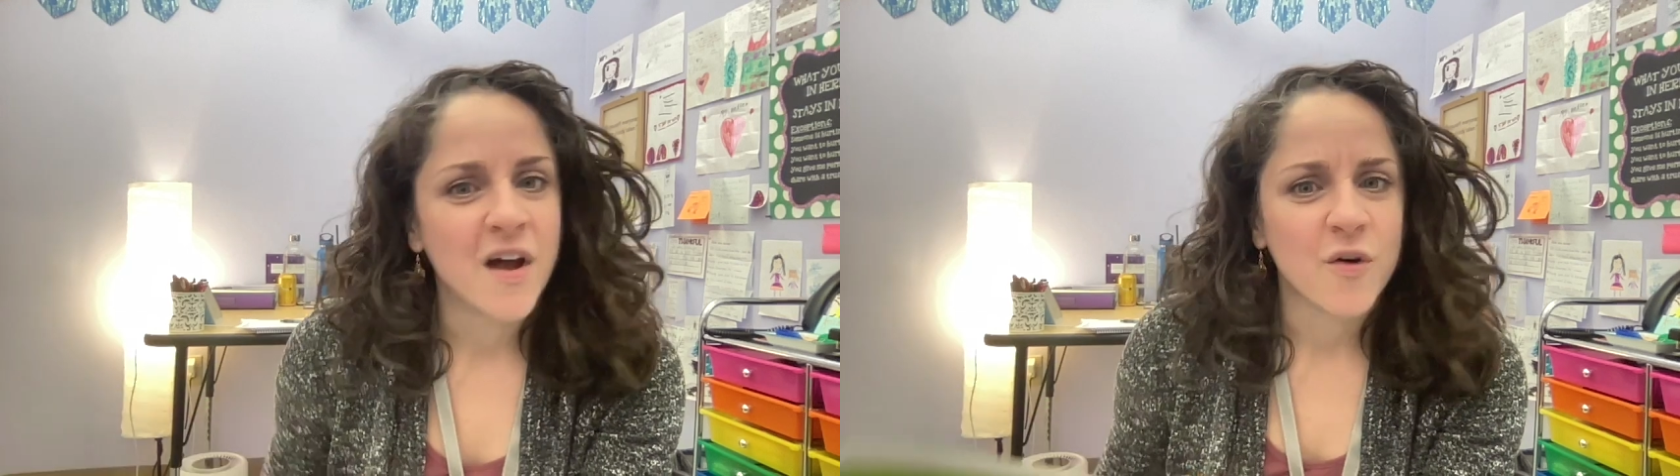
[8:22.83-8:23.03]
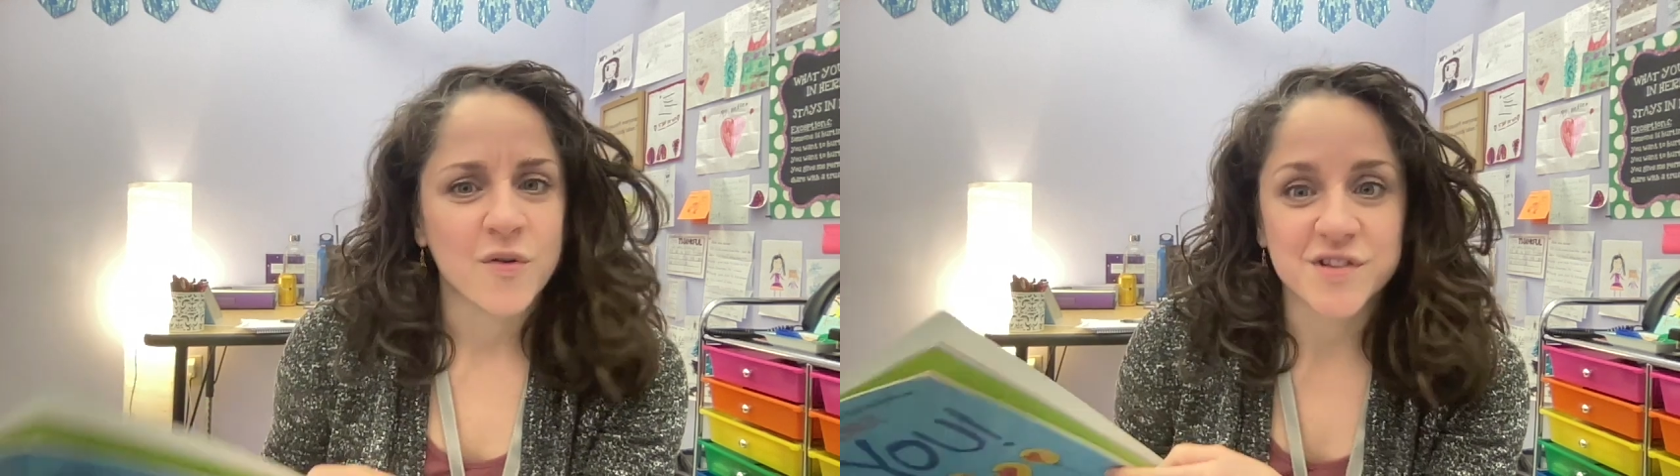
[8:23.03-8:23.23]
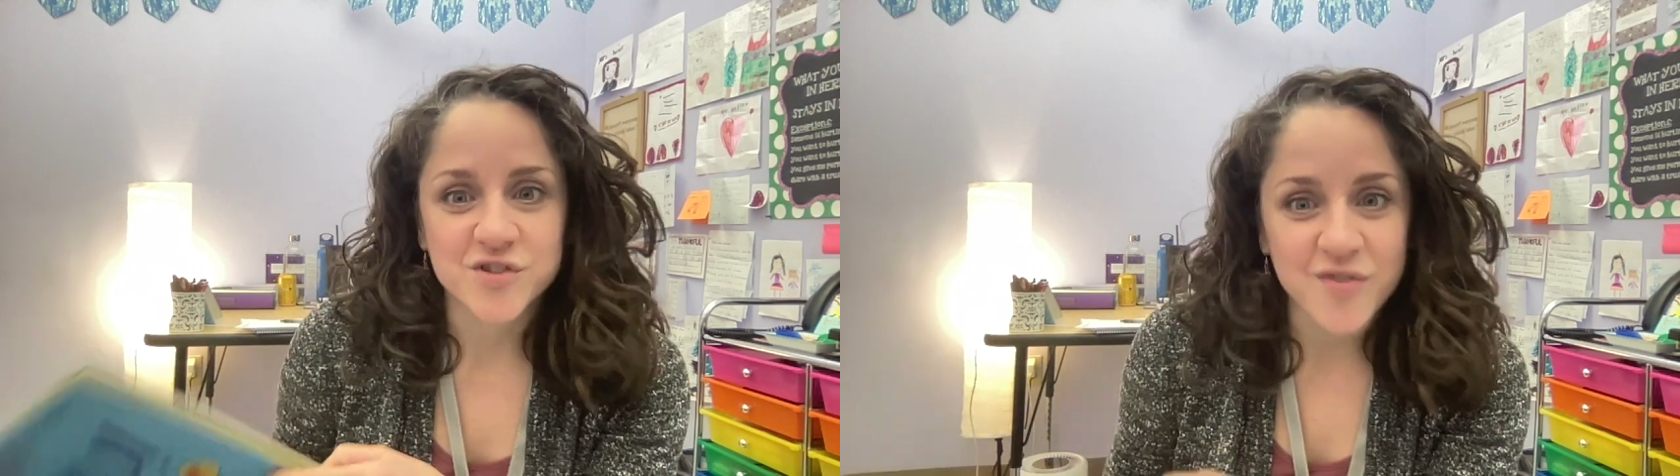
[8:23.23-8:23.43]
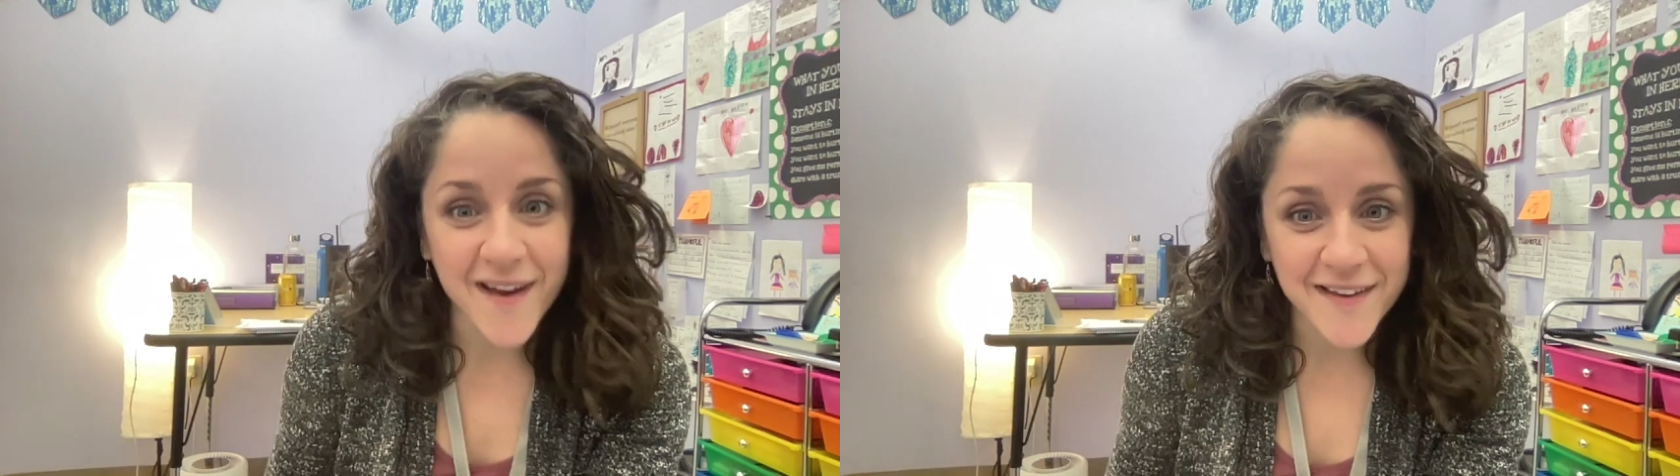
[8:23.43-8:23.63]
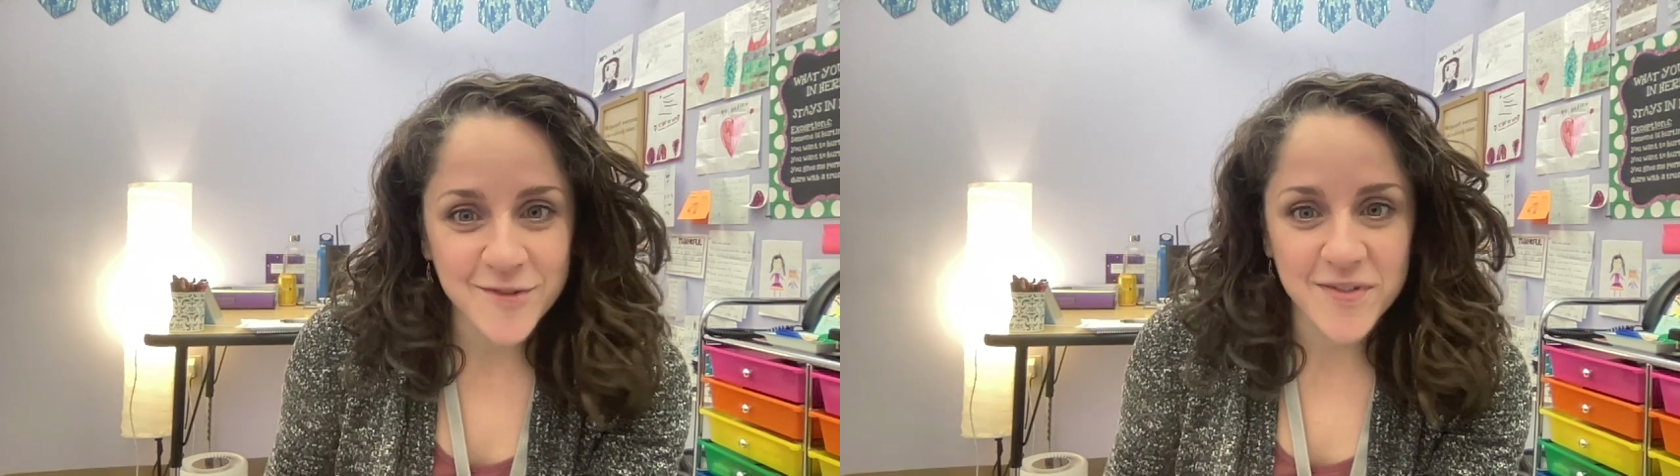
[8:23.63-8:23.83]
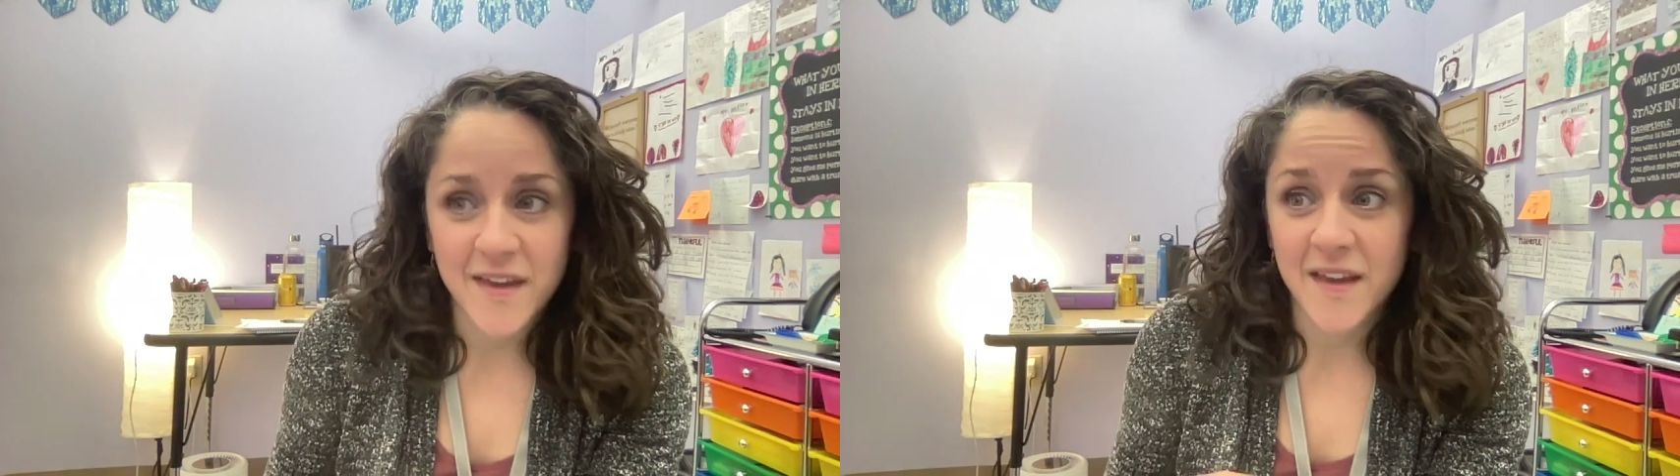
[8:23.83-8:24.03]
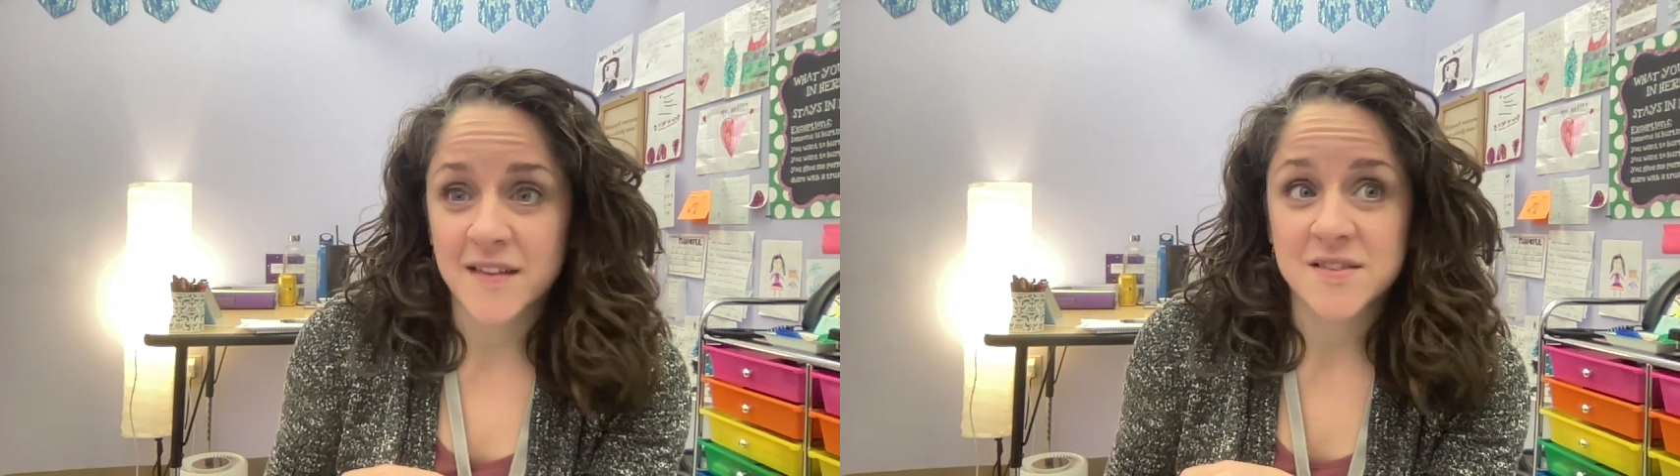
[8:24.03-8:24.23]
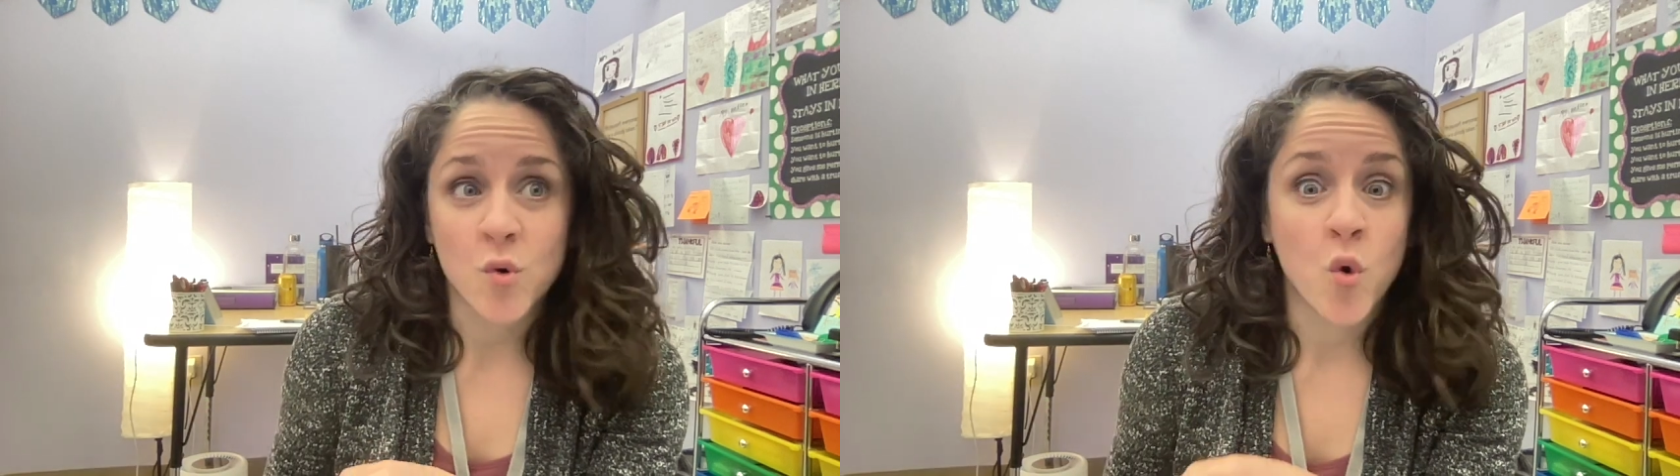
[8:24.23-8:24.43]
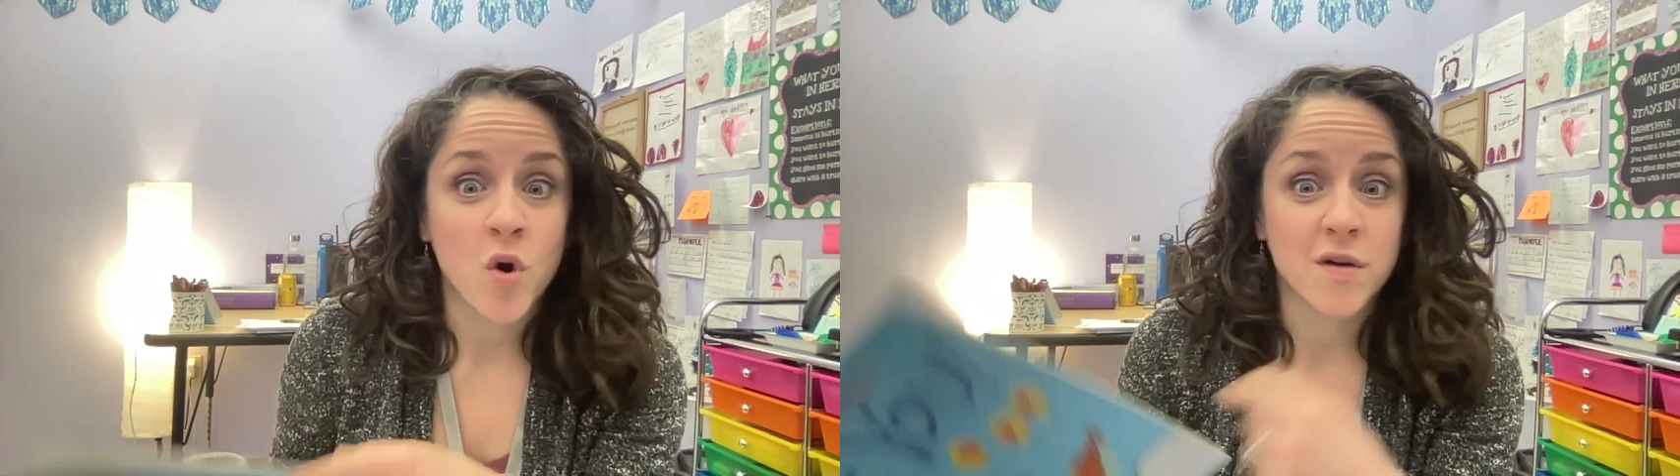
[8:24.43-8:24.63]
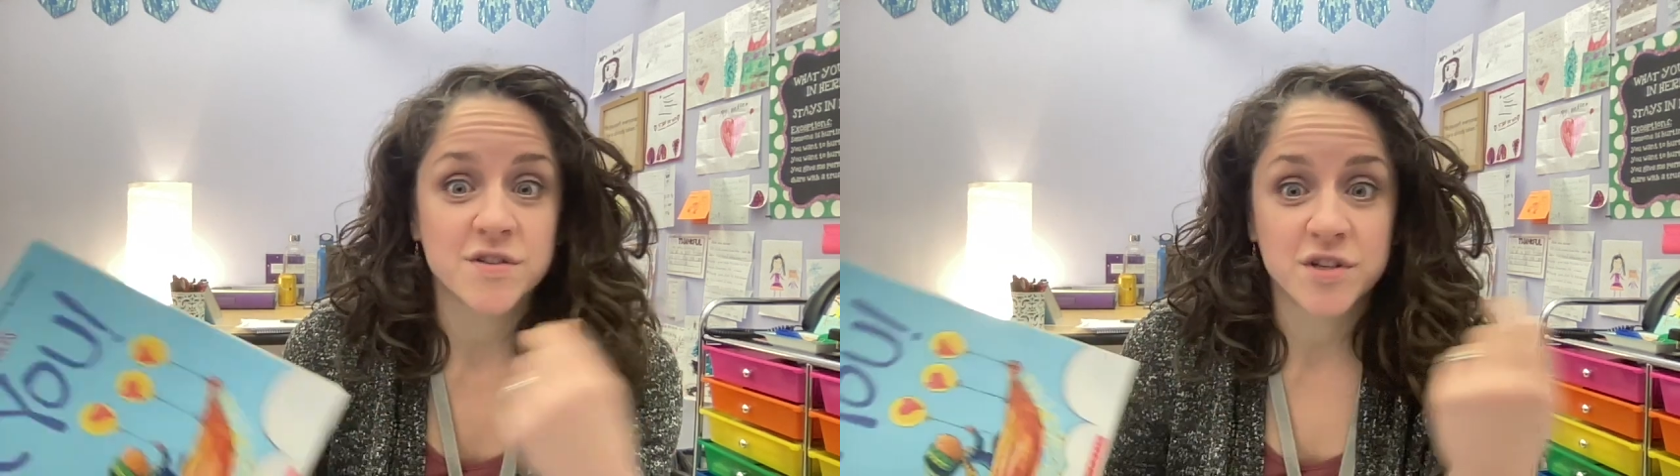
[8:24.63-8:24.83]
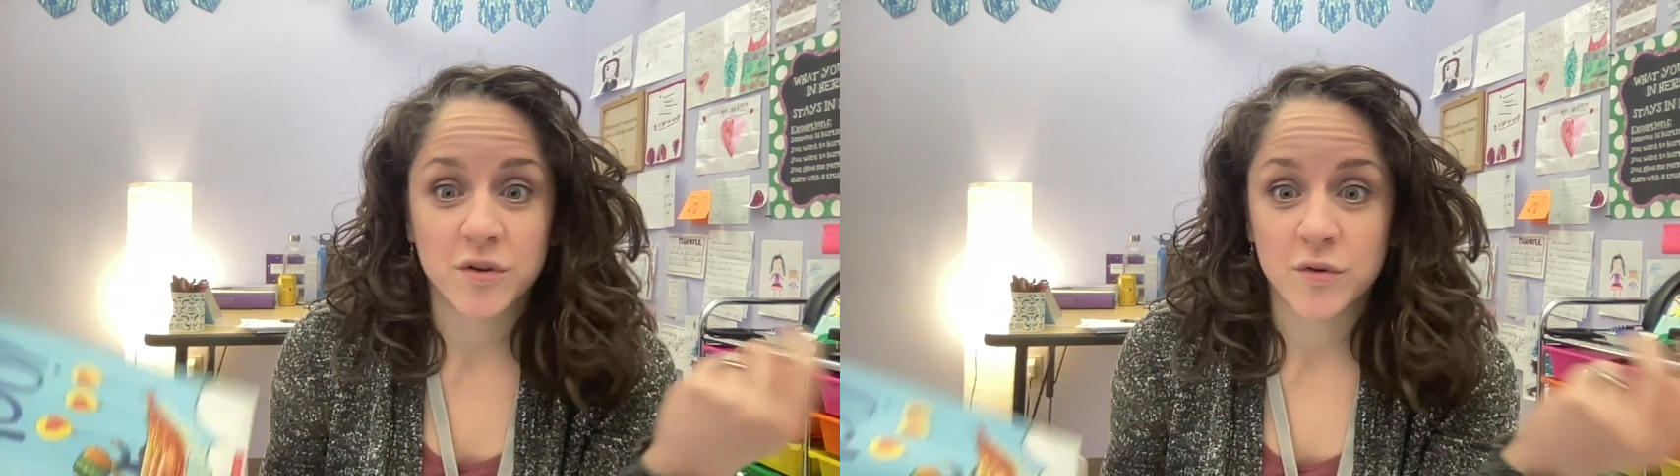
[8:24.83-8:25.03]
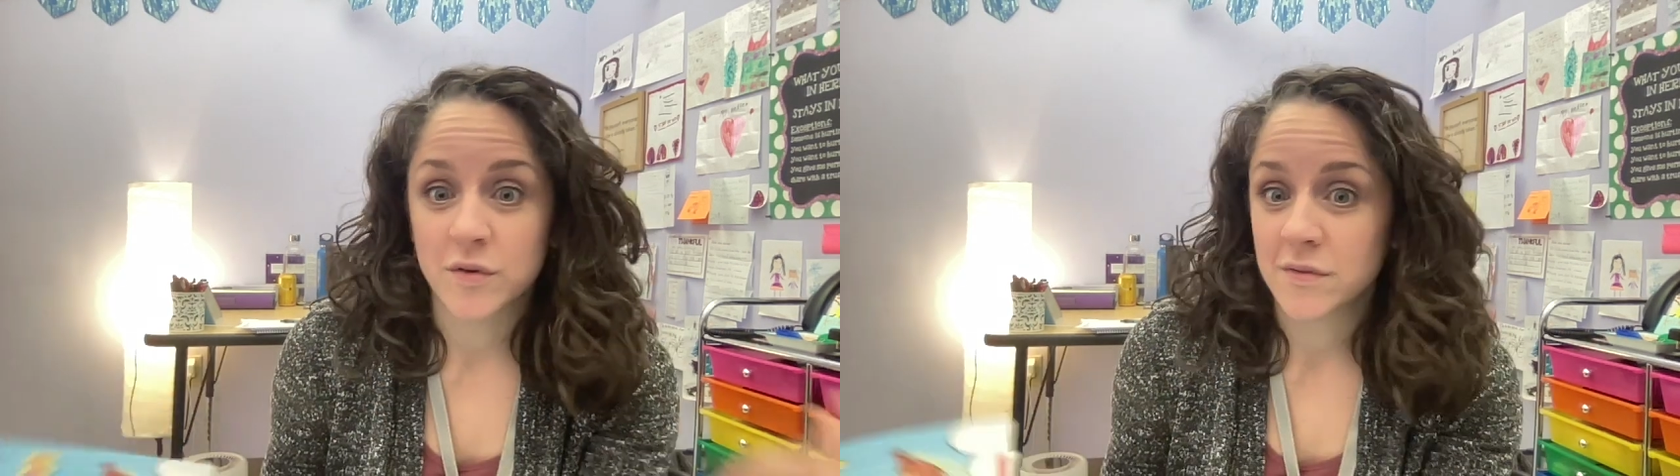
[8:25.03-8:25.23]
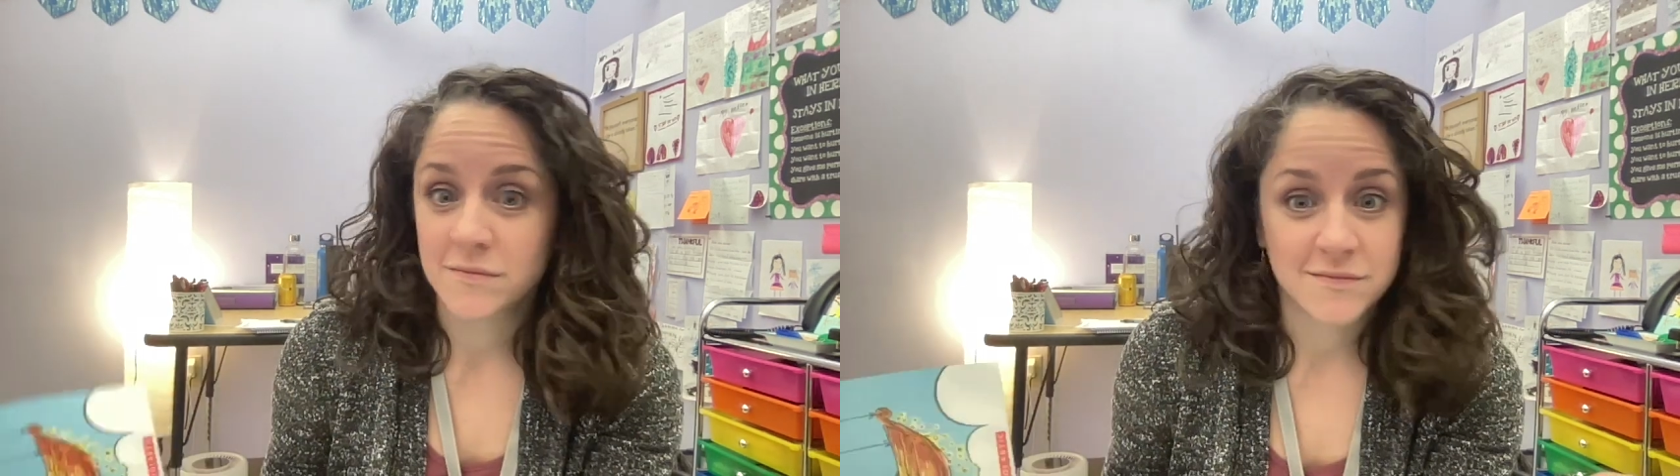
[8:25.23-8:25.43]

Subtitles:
or to try new things, or to